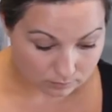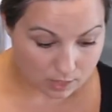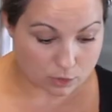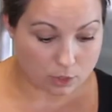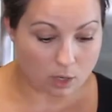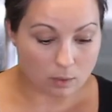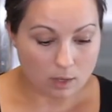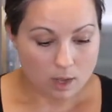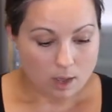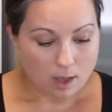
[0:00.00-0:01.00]
So,
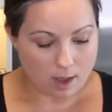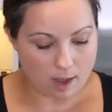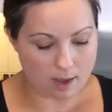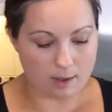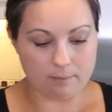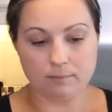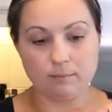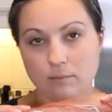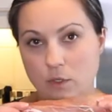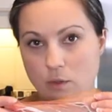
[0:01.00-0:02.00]

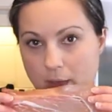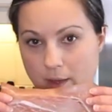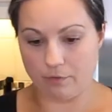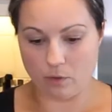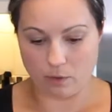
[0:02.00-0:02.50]
you have your